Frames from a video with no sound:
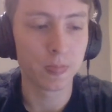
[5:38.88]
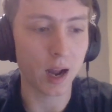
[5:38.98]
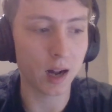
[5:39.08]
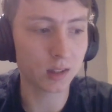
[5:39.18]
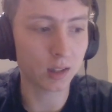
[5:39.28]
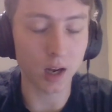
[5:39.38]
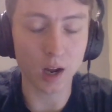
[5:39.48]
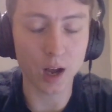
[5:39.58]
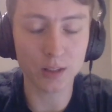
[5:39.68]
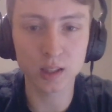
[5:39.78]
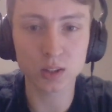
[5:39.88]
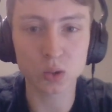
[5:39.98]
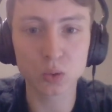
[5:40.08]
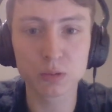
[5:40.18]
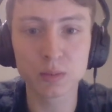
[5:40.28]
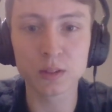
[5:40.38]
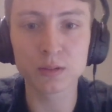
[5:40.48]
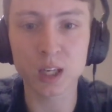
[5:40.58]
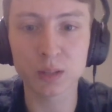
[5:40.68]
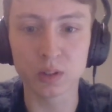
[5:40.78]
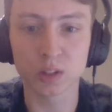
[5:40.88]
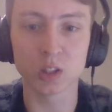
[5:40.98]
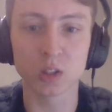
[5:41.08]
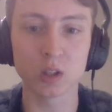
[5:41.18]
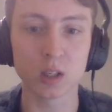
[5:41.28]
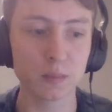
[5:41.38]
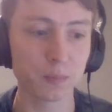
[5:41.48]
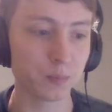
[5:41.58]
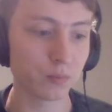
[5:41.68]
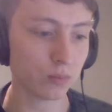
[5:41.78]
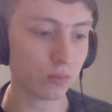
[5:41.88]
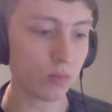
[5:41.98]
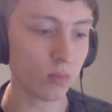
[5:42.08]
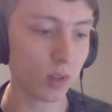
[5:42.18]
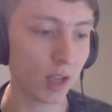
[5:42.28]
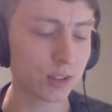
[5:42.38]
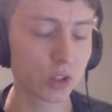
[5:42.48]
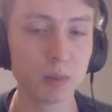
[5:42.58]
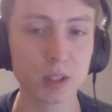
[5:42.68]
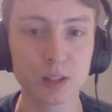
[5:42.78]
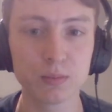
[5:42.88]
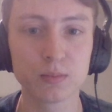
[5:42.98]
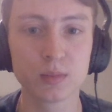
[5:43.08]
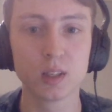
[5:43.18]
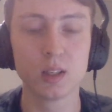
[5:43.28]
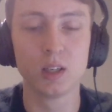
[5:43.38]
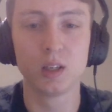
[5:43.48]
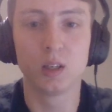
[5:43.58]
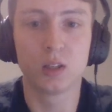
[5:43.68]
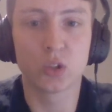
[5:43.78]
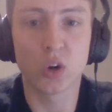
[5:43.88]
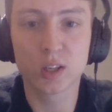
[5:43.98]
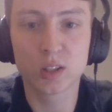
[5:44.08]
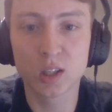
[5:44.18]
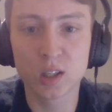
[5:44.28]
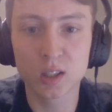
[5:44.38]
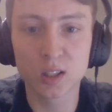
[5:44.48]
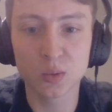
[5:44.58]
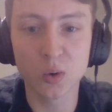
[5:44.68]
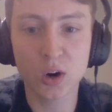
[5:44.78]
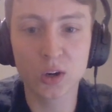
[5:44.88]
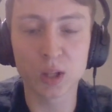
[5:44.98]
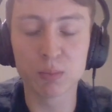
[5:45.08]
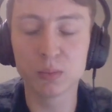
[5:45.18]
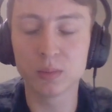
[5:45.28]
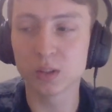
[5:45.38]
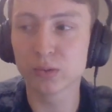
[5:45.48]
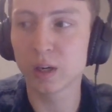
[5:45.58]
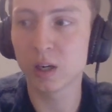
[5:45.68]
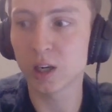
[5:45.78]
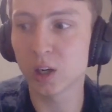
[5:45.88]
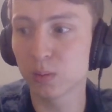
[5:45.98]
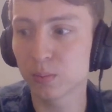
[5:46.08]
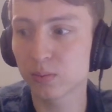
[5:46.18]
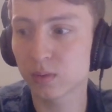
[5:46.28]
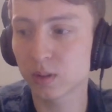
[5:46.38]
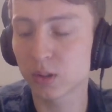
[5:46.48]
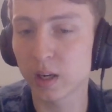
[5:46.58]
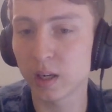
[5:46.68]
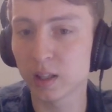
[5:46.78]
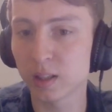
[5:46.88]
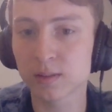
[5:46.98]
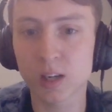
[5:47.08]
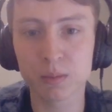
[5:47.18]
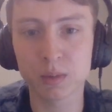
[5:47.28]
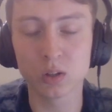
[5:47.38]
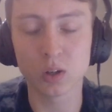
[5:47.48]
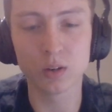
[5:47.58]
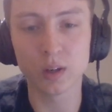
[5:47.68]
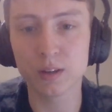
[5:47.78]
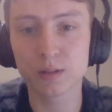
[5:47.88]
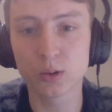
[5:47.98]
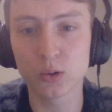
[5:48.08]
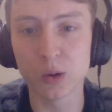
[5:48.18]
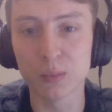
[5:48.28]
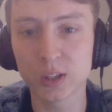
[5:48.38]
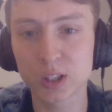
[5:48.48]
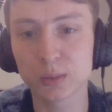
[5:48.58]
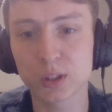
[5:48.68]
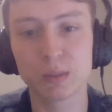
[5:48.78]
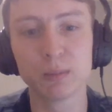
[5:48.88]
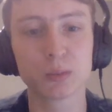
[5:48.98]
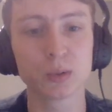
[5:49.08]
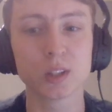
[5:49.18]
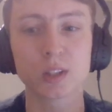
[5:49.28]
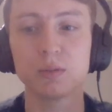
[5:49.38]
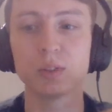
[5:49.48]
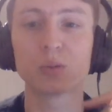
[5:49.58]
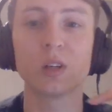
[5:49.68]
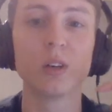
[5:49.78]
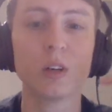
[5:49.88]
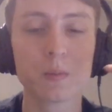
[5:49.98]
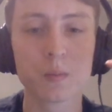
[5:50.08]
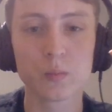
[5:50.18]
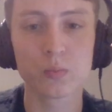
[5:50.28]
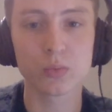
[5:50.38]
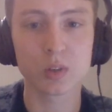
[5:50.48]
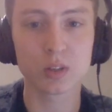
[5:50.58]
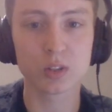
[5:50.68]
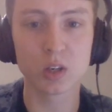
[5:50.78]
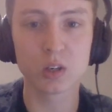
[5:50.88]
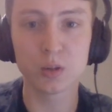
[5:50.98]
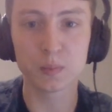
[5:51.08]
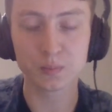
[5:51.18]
And I think it's all from the environment. So that's something I'm trying to work on at the moment, is really help creating the environment, not only for immersion but to be more productive as well. So